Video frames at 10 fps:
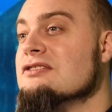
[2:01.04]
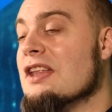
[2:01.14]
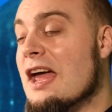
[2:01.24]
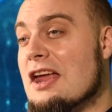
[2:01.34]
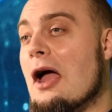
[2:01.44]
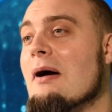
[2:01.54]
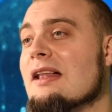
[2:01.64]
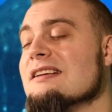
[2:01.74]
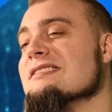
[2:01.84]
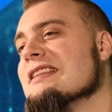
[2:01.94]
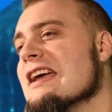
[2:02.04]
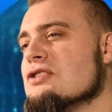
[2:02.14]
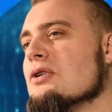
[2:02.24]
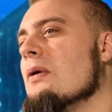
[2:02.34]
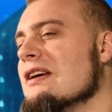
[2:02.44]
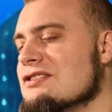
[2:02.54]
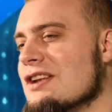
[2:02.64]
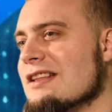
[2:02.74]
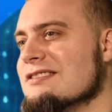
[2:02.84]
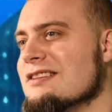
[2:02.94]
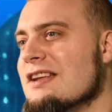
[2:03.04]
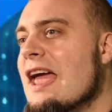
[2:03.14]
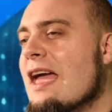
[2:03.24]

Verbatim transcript: So there you go Alice, there's your question answered.